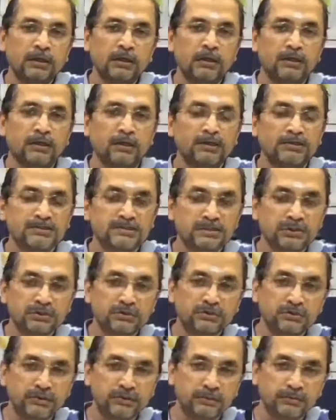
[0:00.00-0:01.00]
Also,
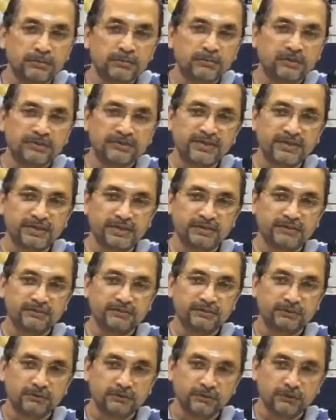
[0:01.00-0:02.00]
remember
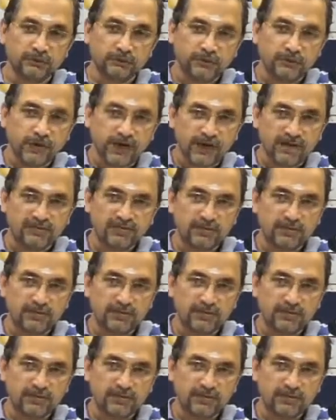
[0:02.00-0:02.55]
that you have a